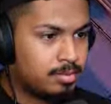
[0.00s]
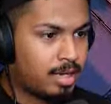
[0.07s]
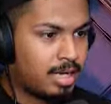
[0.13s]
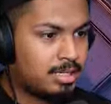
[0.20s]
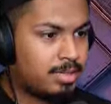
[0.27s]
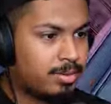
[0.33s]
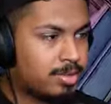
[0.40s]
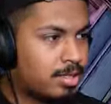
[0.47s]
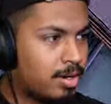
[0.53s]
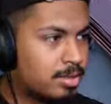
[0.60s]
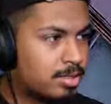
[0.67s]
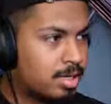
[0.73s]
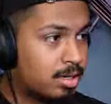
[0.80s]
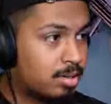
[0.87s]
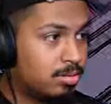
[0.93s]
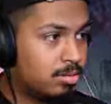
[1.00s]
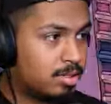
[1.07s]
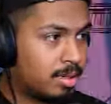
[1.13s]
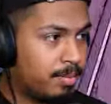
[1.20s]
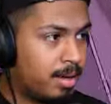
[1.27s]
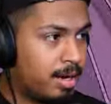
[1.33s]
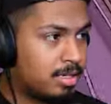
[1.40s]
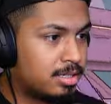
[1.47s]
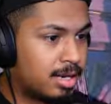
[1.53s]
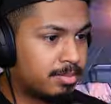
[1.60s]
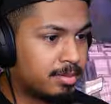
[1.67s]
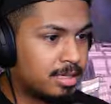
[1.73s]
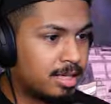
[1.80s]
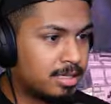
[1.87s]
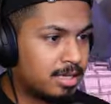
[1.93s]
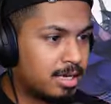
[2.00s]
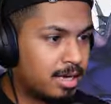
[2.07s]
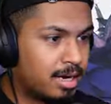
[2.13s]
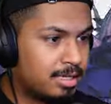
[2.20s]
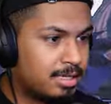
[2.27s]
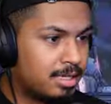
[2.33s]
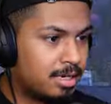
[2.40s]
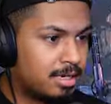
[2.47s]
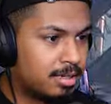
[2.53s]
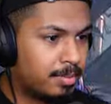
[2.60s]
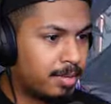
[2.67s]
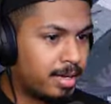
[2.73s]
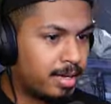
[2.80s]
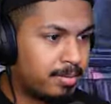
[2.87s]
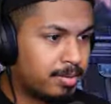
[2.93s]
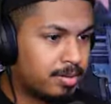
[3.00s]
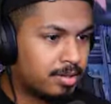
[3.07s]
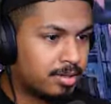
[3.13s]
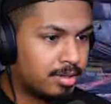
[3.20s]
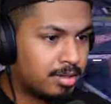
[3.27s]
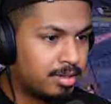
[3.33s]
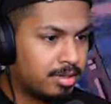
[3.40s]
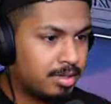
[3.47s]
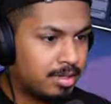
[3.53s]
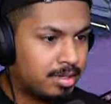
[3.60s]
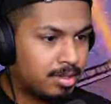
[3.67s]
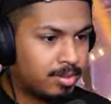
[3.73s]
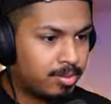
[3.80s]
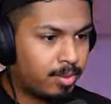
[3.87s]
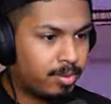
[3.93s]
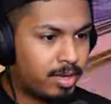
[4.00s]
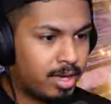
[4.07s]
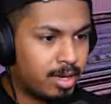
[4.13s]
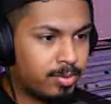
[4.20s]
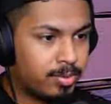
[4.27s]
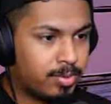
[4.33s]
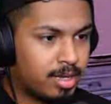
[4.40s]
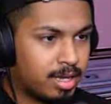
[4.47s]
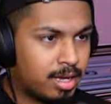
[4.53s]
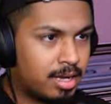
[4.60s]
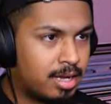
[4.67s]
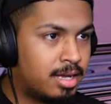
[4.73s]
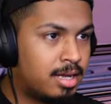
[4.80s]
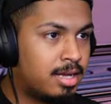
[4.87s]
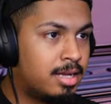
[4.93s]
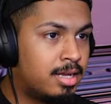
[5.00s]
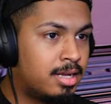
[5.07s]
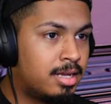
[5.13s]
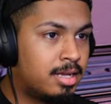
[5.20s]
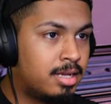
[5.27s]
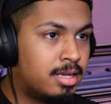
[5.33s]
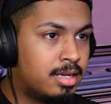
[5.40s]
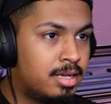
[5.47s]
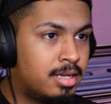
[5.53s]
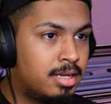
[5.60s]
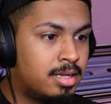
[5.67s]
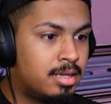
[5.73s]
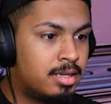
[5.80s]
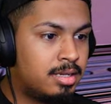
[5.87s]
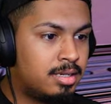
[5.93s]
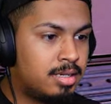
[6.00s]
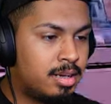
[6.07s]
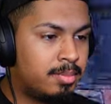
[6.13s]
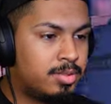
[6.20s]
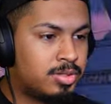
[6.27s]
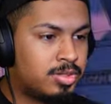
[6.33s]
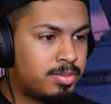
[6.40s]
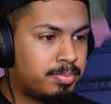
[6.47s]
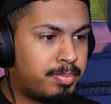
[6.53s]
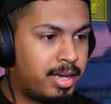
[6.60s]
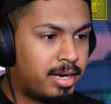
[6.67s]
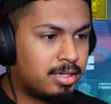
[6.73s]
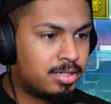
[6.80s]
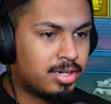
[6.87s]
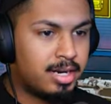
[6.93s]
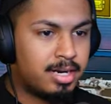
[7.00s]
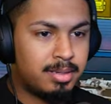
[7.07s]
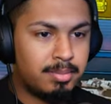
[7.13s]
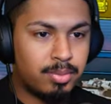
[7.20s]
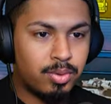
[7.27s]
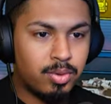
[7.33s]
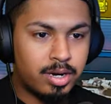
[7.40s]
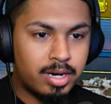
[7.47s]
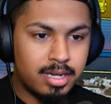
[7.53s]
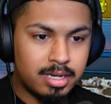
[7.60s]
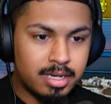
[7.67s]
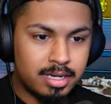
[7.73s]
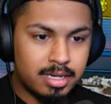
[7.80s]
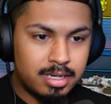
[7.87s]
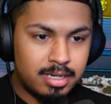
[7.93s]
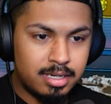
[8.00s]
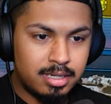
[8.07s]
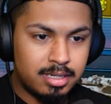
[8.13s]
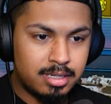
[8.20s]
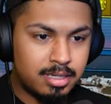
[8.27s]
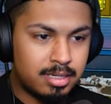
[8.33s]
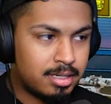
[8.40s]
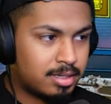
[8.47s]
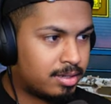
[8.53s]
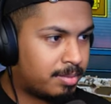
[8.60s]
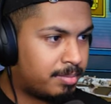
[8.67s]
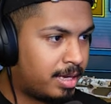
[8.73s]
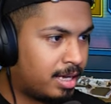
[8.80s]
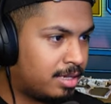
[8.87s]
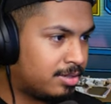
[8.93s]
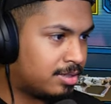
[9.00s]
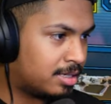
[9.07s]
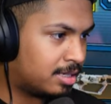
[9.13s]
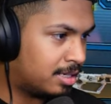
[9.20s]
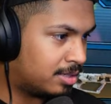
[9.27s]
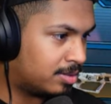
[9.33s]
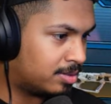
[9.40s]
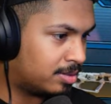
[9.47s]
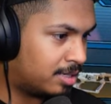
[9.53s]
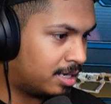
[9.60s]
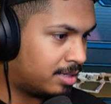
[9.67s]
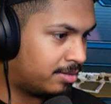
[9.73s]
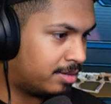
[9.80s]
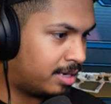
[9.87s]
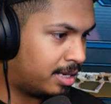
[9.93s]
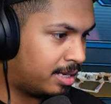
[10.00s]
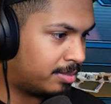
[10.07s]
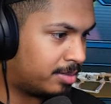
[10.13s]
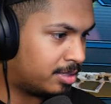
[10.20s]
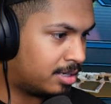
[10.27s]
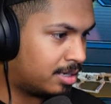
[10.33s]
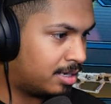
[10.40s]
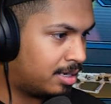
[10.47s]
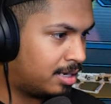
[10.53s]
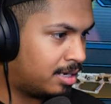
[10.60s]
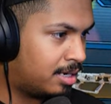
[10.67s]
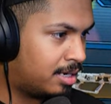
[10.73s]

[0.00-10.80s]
I see what y'all were talking. Ooh, somebody dropped a legendary. I see it on the map. Hold on. What we got? What we got? Double penetrating boring gun. I'm not using this one. That's for damn sure.